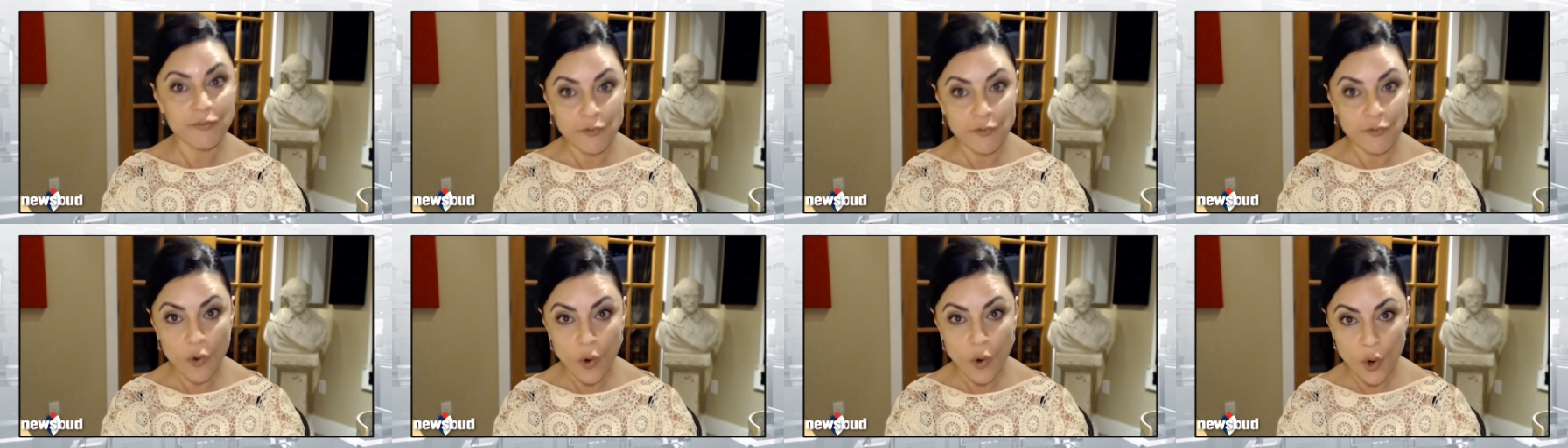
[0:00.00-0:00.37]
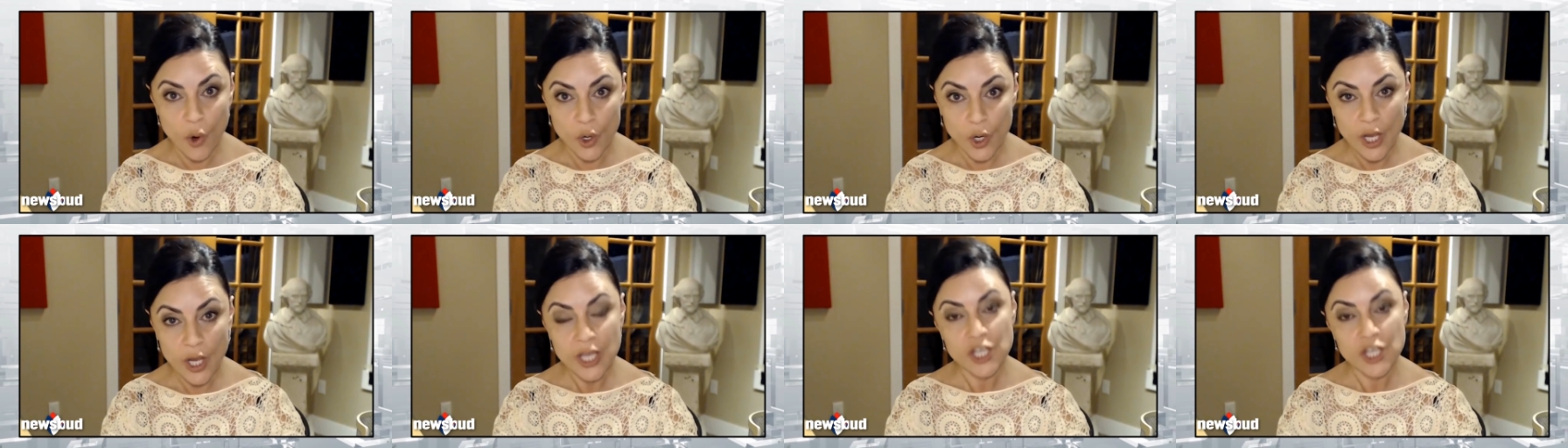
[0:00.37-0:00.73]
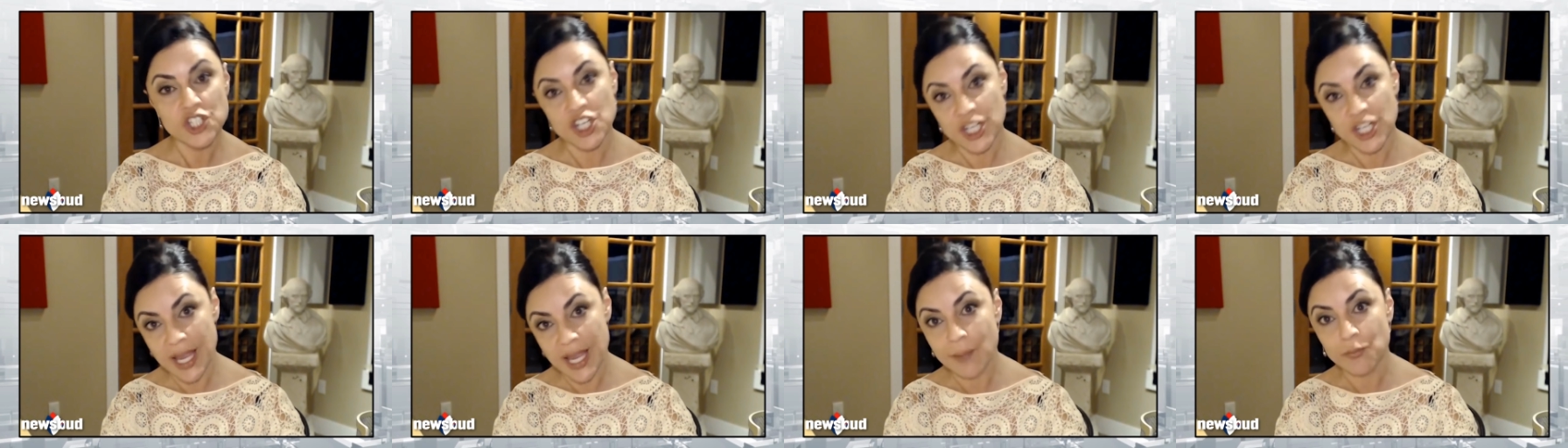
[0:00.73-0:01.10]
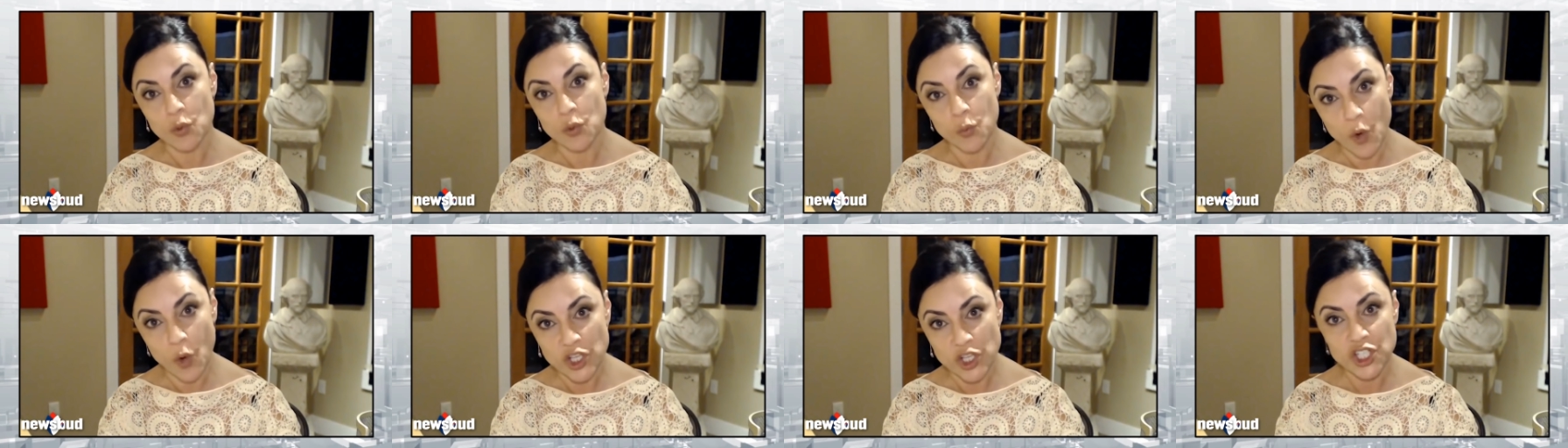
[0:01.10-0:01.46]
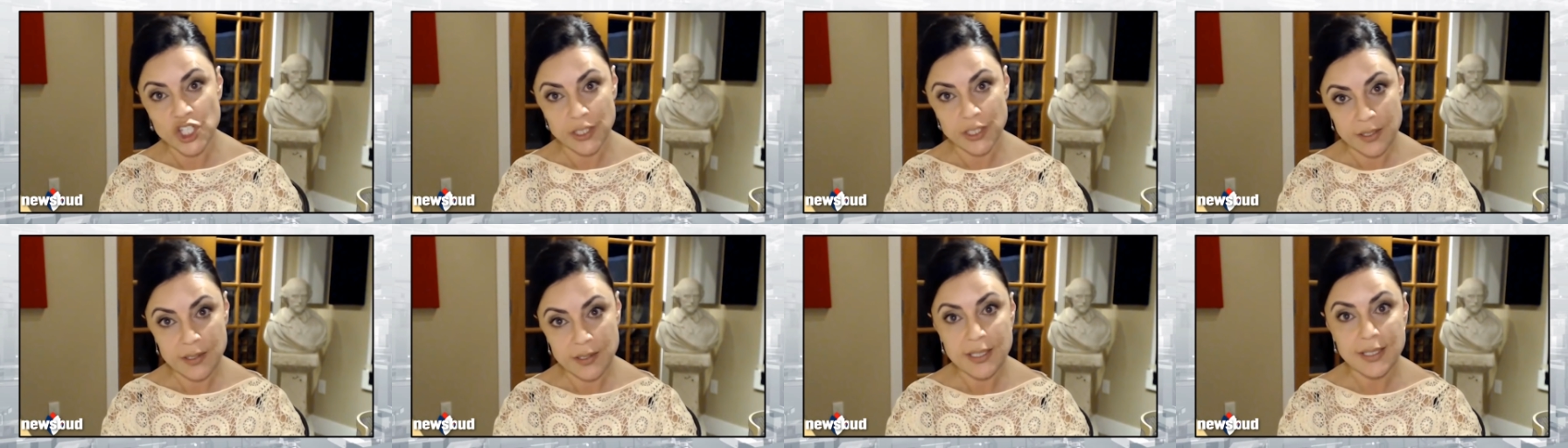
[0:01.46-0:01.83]
before she came to
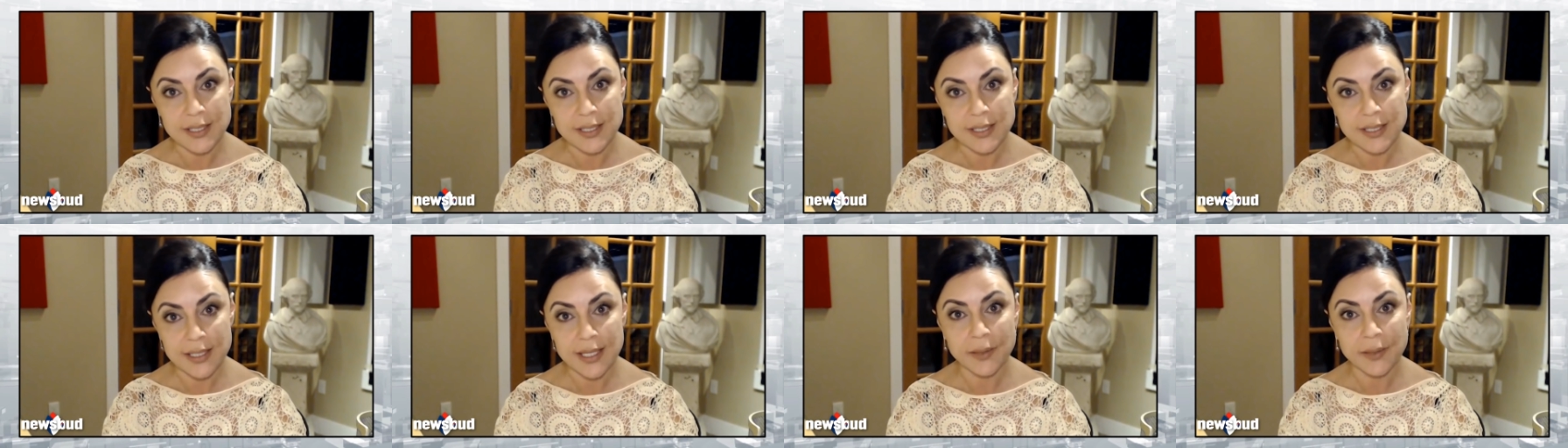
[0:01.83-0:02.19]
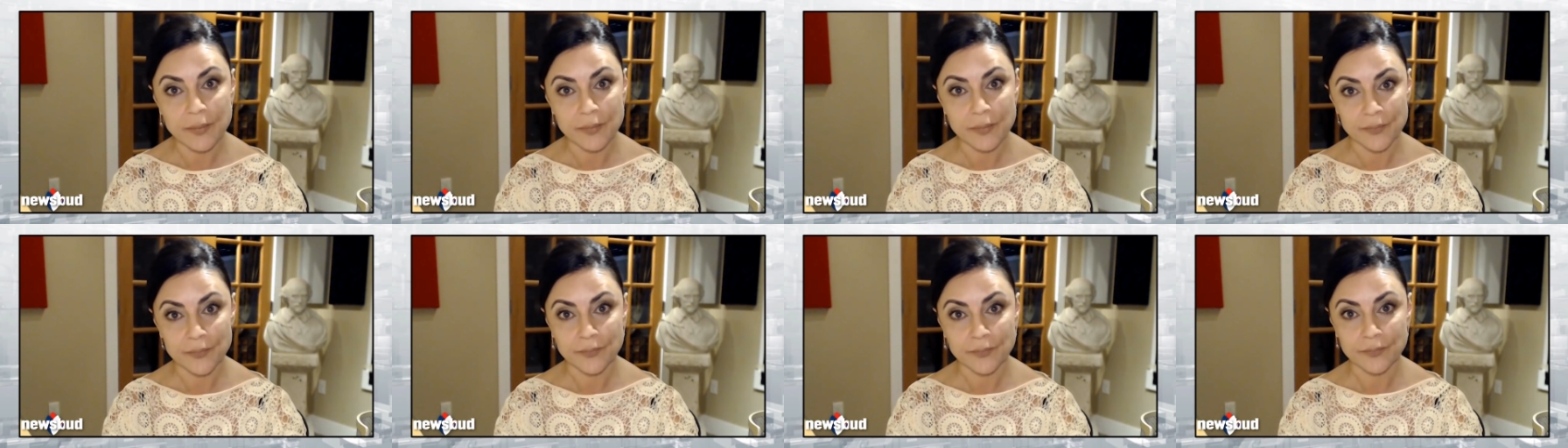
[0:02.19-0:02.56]
Washington, D C